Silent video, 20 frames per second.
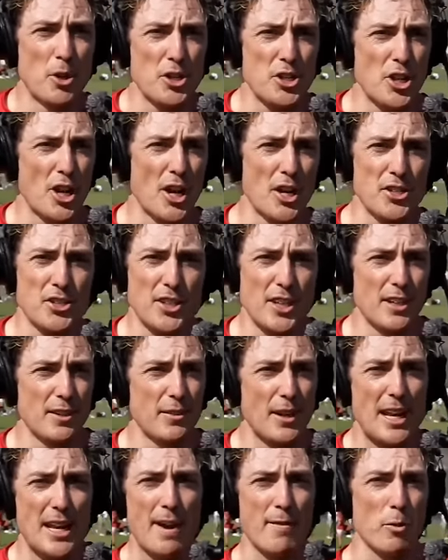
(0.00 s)
oh,
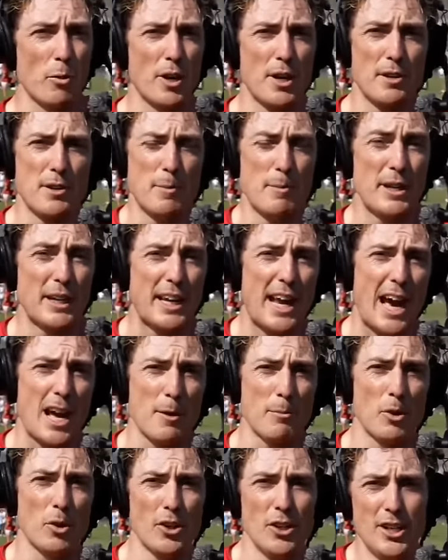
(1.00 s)
like, you excited
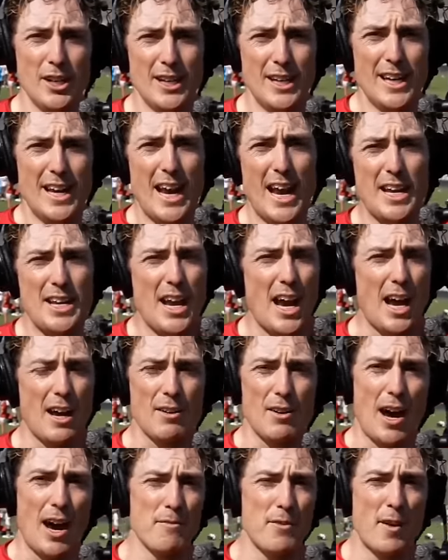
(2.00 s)
for Boston? Yeah, excited
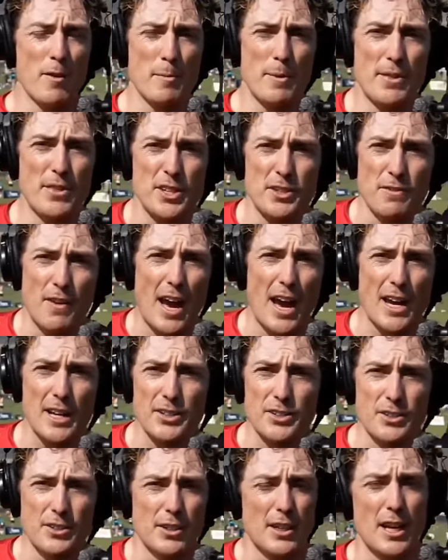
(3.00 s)
for Boston. It's kind of like a
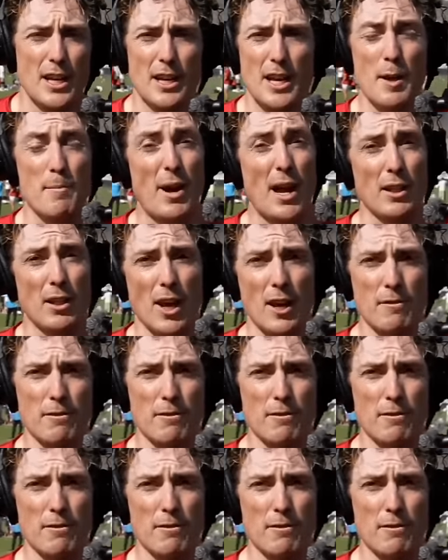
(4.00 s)
little rivalry now